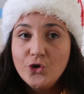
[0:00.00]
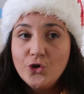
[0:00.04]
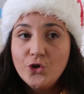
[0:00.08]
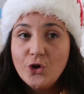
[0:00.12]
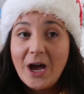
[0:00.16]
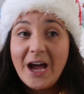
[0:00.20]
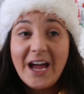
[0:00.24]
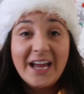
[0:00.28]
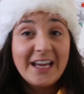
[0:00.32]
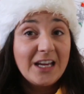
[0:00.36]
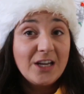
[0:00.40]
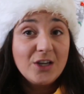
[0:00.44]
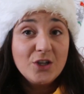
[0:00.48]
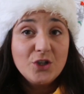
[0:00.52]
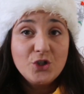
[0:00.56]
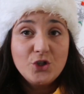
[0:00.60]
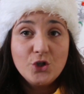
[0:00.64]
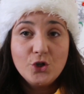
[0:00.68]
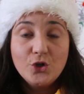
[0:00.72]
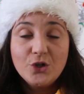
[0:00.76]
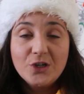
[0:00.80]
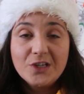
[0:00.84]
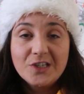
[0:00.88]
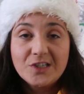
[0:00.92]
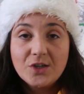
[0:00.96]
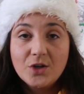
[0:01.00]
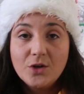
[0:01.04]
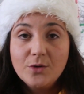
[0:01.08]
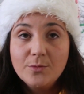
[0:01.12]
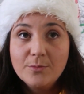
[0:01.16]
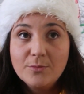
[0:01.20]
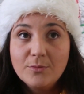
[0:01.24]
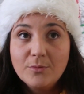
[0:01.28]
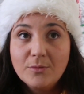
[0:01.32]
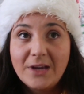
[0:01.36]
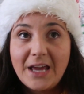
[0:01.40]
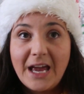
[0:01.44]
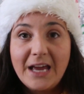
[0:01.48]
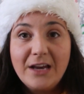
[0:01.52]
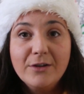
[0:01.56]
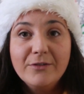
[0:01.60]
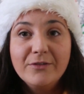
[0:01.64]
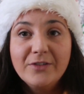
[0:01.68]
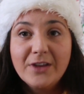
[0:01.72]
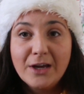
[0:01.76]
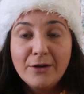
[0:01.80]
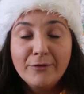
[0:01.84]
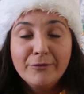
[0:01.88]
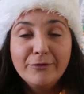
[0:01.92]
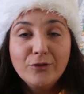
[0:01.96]
I can do some kind
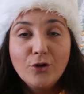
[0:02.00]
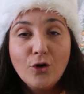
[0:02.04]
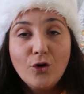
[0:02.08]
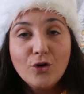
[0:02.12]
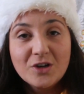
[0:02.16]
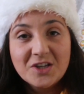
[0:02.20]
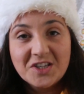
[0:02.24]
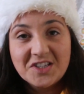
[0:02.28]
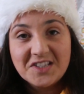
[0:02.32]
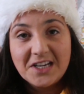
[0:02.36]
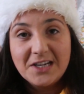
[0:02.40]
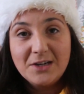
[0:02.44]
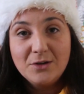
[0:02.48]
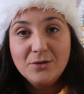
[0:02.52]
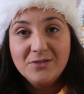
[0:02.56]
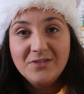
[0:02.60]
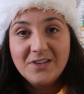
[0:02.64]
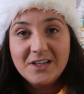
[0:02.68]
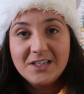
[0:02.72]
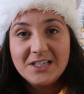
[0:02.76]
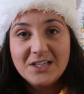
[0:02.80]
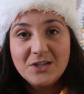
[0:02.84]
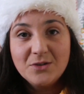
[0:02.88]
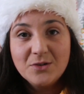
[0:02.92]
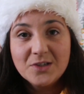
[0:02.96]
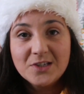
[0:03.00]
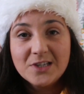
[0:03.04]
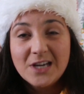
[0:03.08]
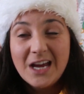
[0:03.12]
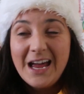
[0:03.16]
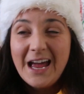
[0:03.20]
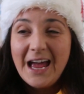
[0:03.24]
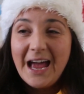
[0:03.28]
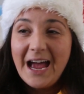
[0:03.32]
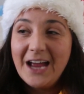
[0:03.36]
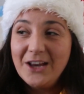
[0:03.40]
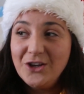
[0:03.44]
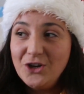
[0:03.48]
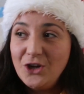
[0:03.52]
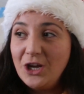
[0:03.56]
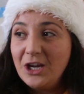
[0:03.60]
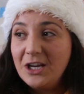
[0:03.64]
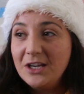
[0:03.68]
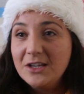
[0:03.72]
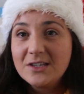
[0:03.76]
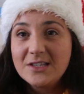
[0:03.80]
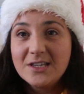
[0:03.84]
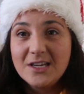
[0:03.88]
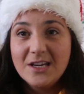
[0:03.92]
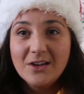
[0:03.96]
of like vlog style videos, and you
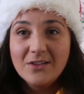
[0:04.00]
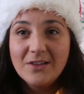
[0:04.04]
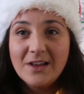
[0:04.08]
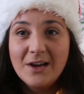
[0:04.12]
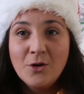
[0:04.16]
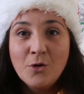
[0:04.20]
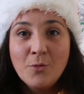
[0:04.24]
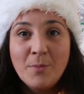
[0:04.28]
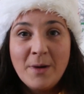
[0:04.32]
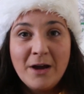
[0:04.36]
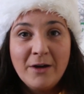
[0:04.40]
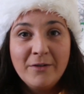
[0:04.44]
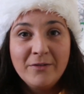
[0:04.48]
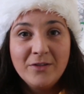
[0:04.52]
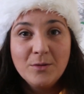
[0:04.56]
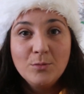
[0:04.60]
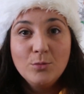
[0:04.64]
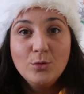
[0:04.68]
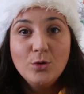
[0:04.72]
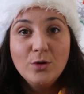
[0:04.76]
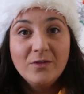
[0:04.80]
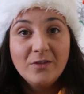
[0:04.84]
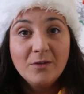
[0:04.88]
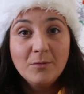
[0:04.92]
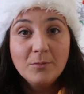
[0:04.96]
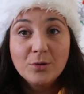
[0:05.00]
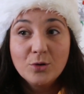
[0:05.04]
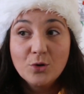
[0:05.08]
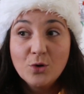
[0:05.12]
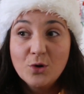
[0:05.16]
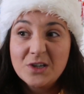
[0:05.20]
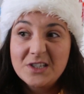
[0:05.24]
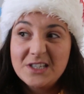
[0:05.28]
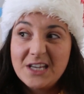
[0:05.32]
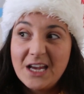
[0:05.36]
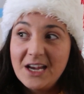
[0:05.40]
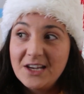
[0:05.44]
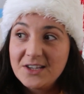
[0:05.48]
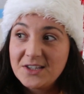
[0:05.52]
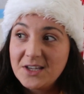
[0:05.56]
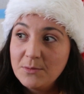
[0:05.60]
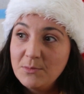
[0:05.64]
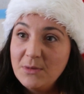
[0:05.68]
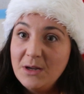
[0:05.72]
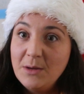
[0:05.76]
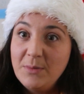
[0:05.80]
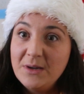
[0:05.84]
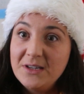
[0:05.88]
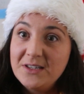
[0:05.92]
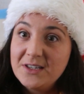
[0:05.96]
can see a little bit of the moving process and
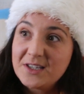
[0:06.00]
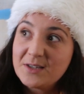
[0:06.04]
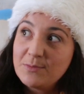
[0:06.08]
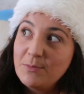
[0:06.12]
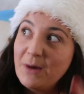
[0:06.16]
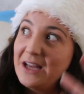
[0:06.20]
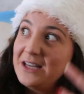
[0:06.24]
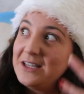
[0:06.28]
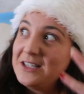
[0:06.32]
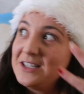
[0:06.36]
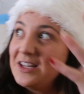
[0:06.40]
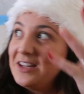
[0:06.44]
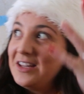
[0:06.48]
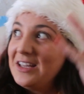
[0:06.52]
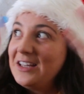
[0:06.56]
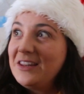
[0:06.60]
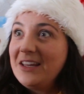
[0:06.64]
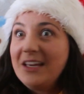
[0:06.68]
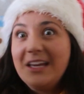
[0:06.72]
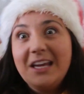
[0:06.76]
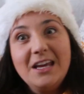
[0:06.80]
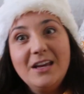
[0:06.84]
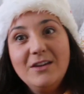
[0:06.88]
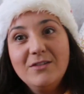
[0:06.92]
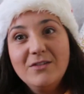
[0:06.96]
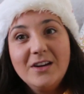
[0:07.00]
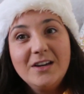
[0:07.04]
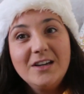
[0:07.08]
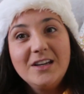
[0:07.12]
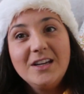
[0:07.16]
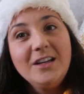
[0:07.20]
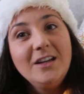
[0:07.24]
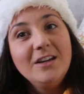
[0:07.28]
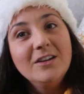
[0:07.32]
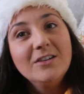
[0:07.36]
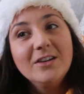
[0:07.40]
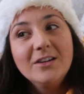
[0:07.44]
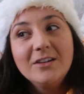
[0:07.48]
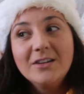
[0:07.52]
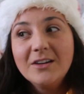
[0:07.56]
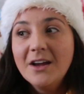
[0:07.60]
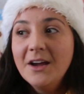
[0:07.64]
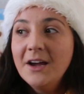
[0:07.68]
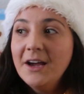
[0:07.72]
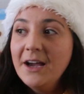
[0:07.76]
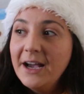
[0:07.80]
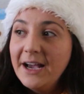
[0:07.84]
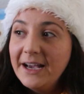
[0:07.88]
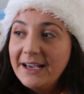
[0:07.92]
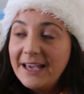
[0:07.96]
maybe dismantling the cave in here and
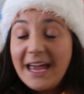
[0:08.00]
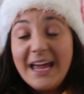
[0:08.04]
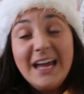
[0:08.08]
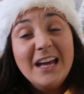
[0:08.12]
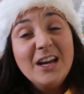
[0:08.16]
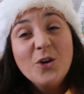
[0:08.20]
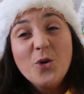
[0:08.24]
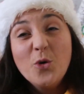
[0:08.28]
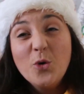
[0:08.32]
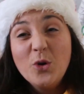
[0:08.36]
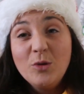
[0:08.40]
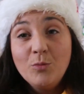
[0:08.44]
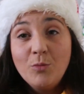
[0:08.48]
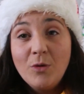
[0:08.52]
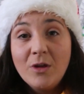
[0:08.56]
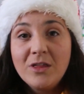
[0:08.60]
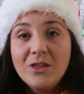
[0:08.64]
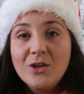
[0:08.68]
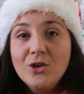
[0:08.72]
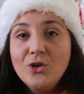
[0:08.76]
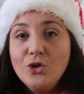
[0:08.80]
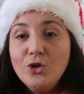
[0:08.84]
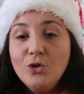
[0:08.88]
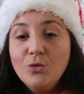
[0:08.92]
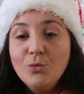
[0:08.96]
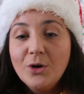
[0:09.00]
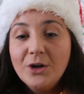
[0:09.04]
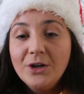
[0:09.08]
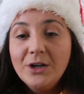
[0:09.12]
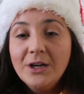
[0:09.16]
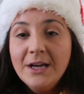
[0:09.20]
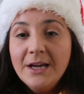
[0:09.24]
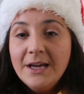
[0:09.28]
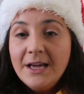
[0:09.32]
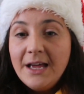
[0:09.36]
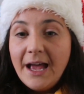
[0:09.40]
getting going with the new one.